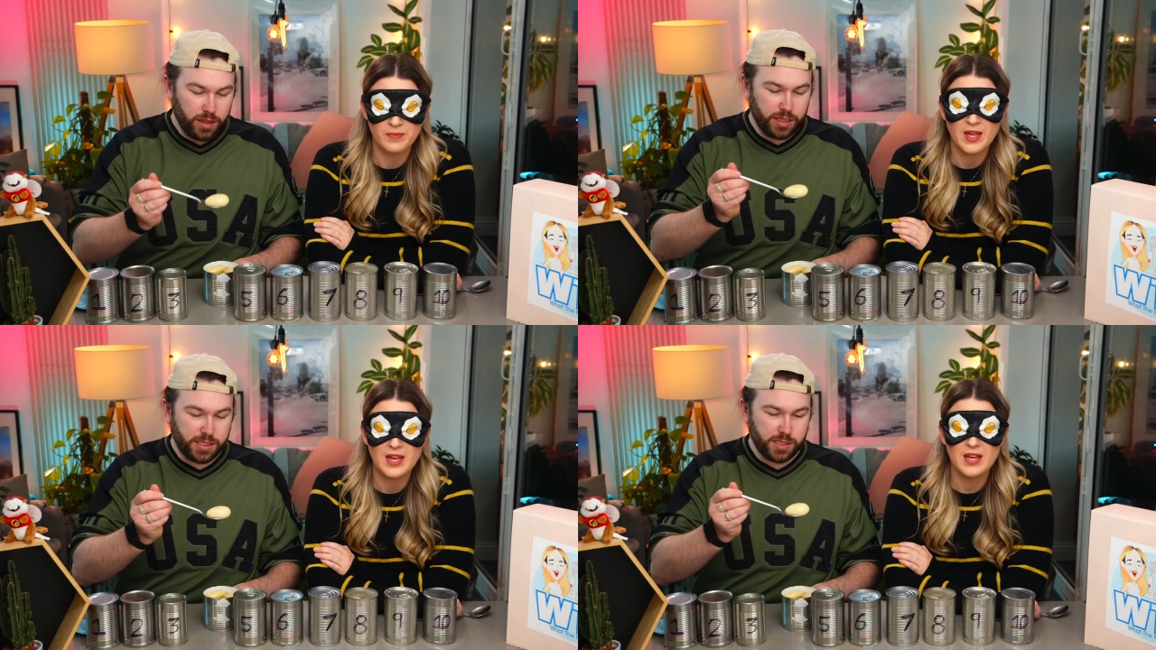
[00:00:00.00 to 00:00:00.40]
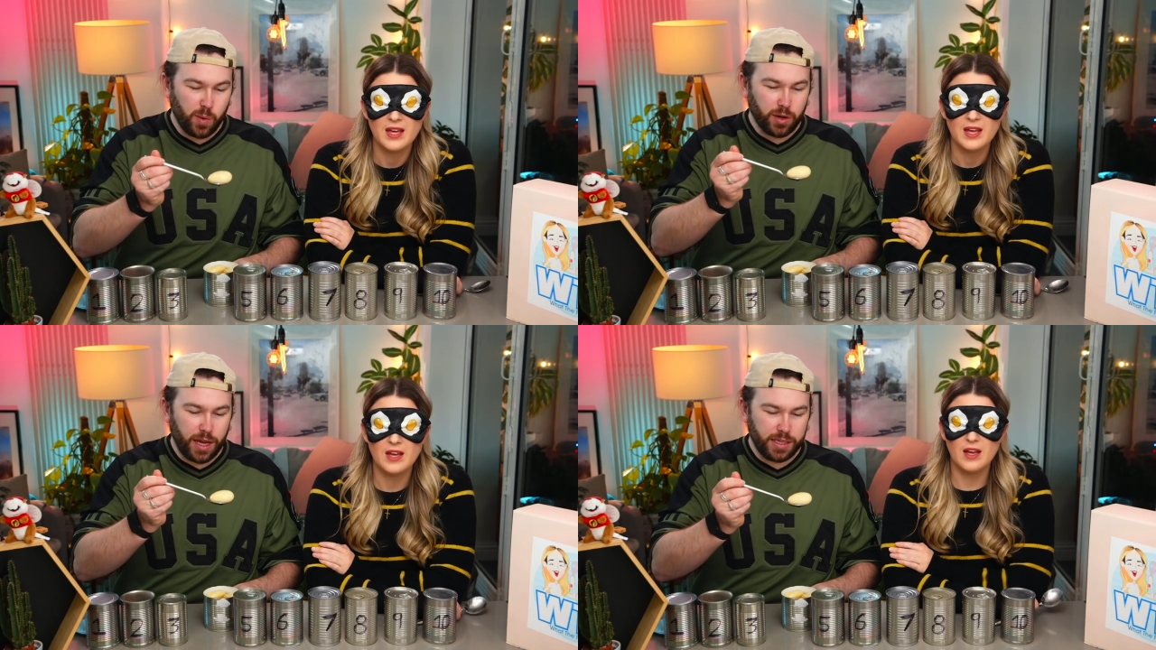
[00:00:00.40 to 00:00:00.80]
Speaker 1: This
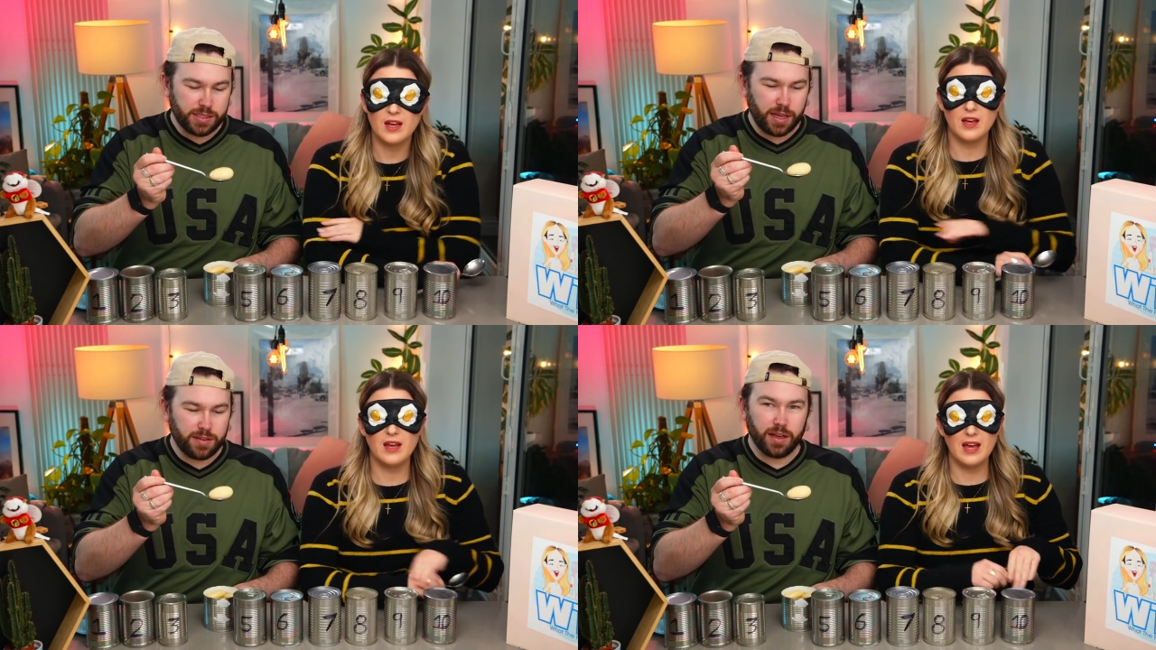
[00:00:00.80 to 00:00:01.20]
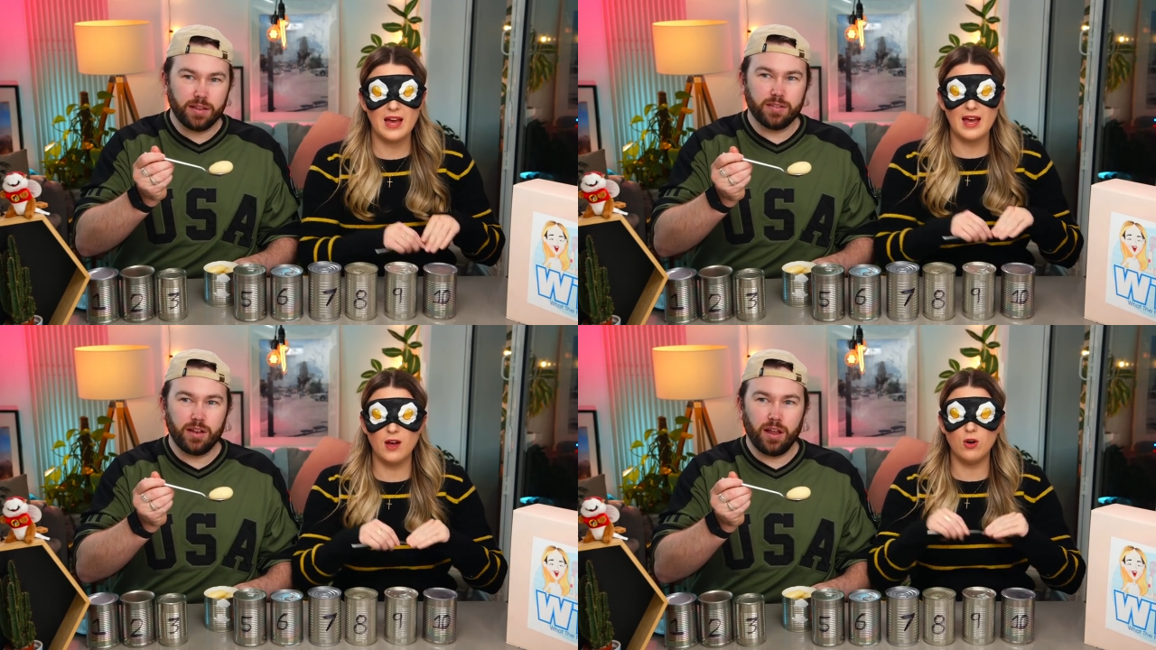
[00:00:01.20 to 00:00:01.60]
is what Kate's getting
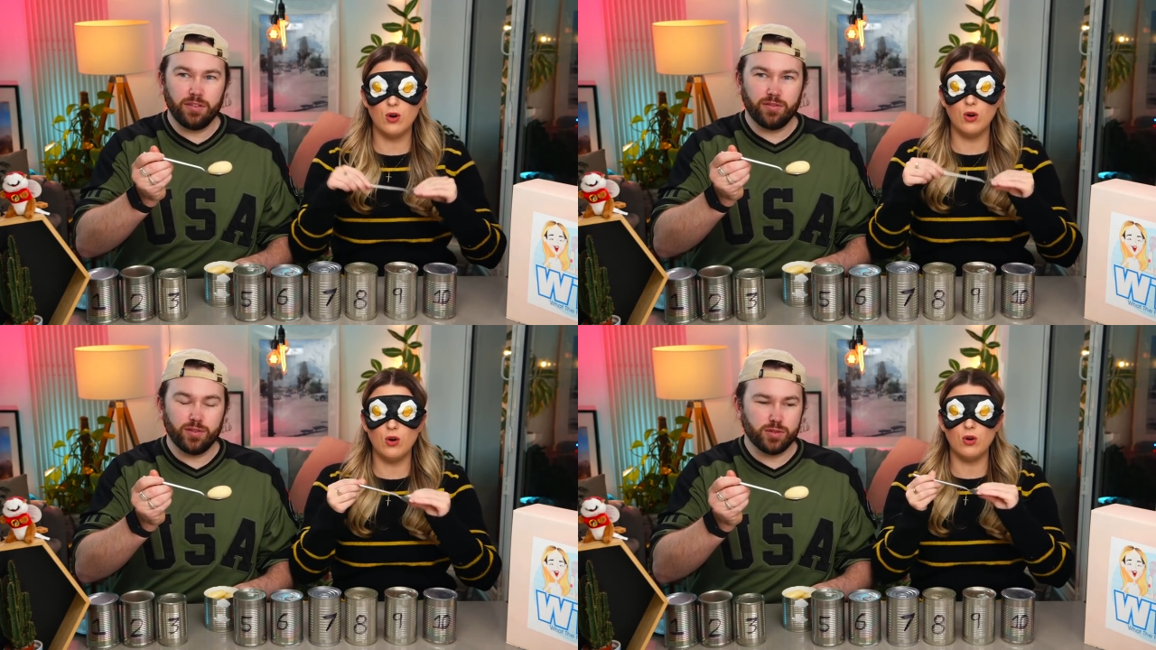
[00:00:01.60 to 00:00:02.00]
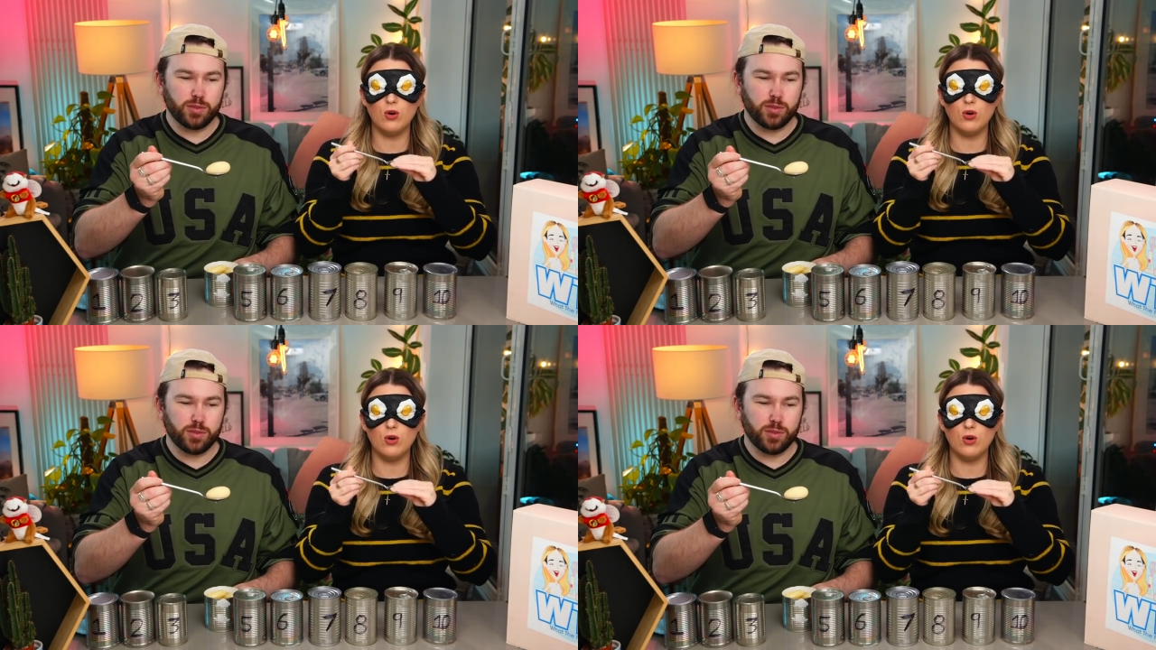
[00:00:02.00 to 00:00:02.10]
a delightful